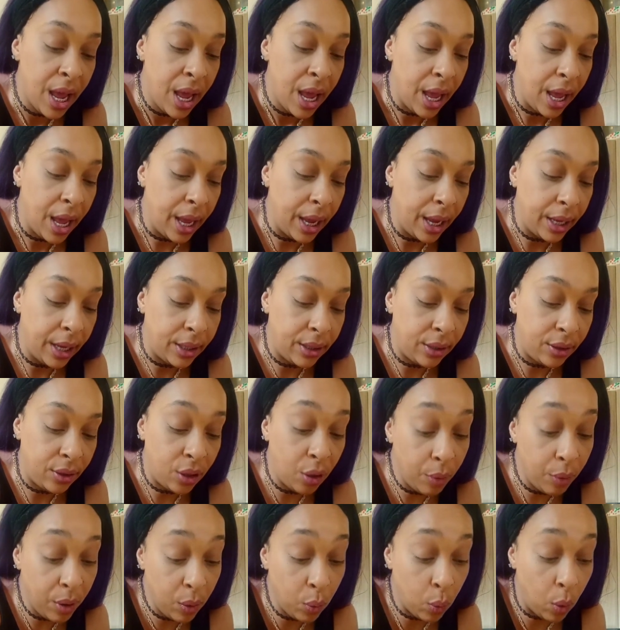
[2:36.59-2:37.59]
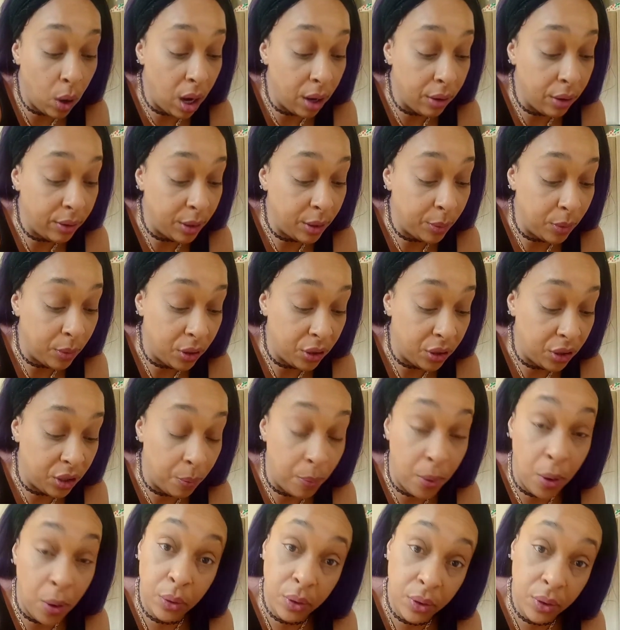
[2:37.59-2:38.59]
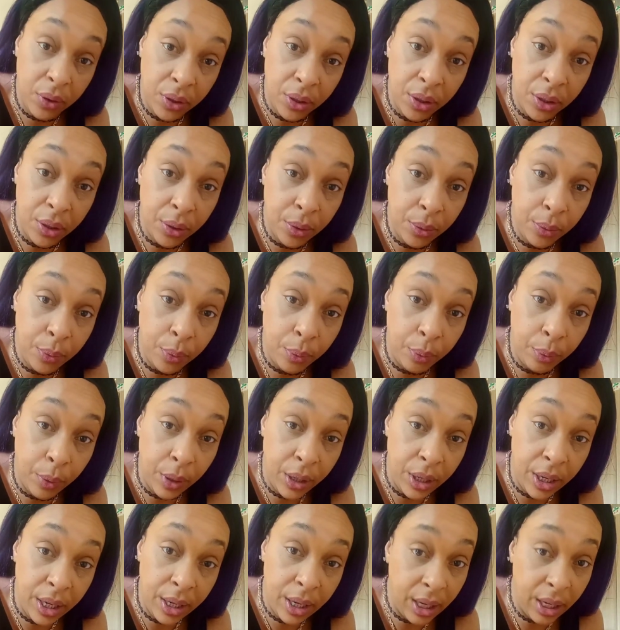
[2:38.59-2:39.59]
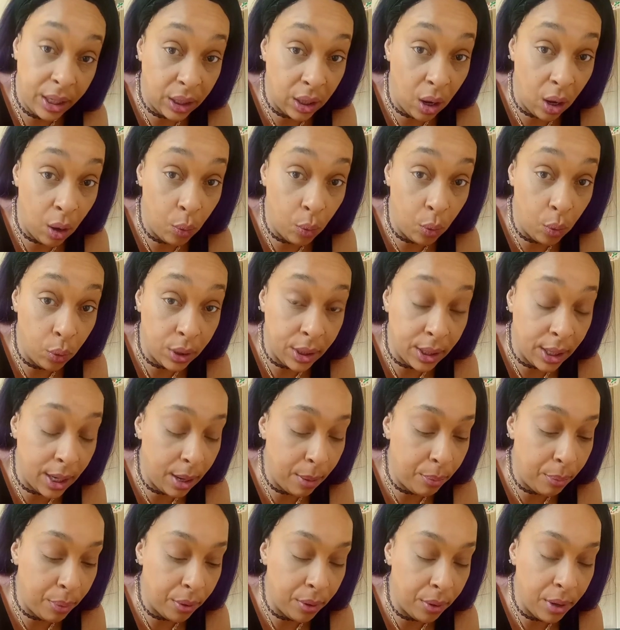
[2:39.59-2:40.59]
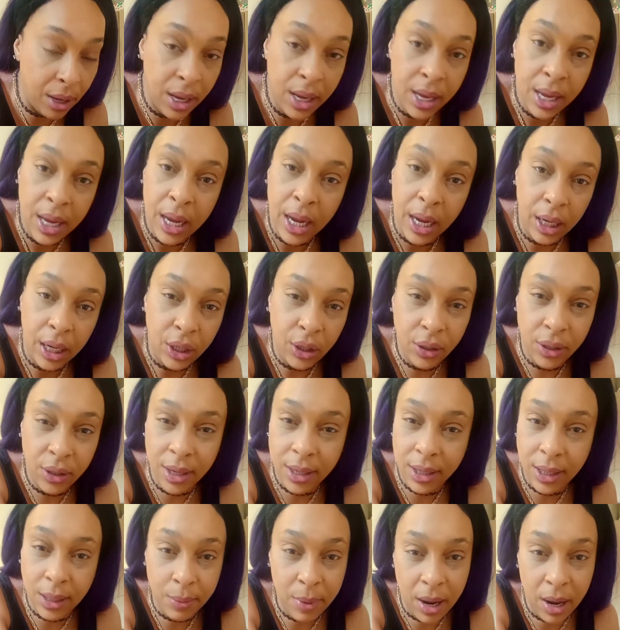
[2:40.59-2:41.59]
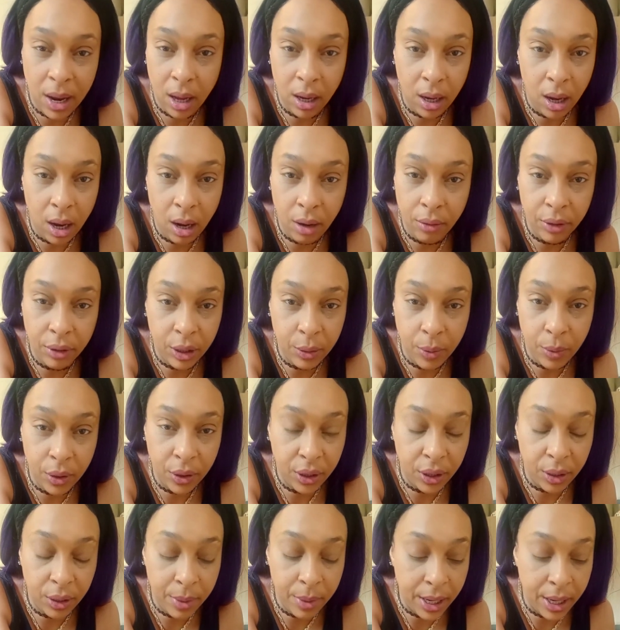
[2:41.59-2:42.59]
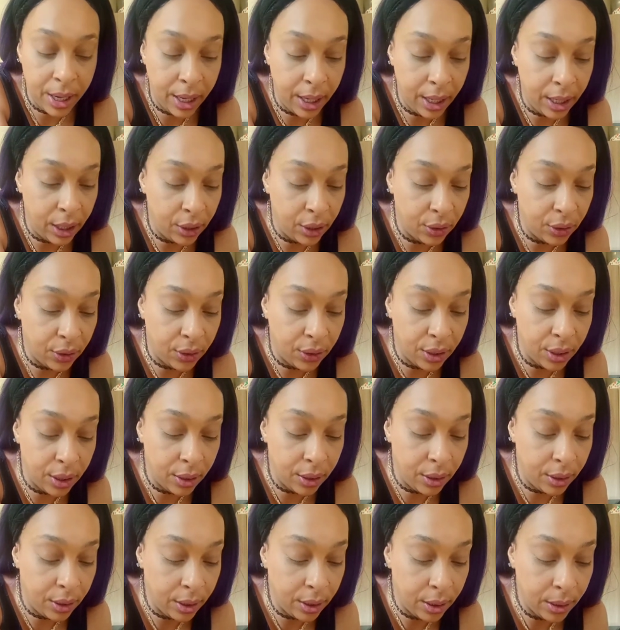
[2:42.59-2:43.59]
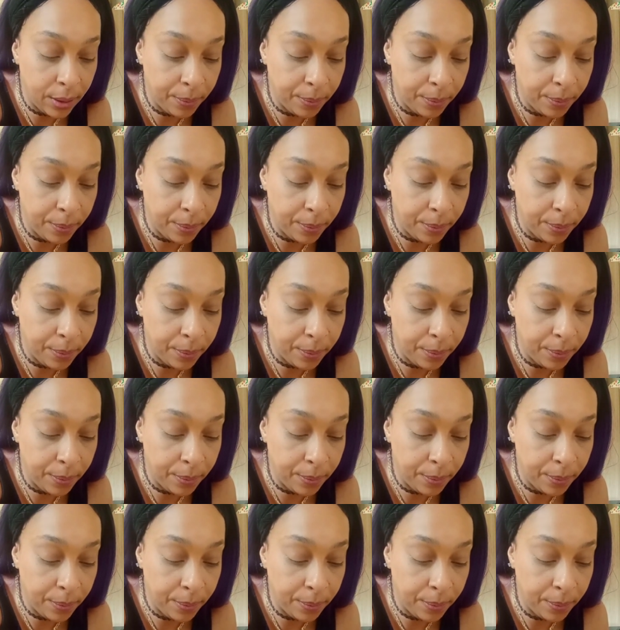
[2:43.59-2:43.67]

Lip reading: It's doing what Irish mash is supposed to do when you hit hot water, but it doesn't smell like Irish mash to me. It doesn't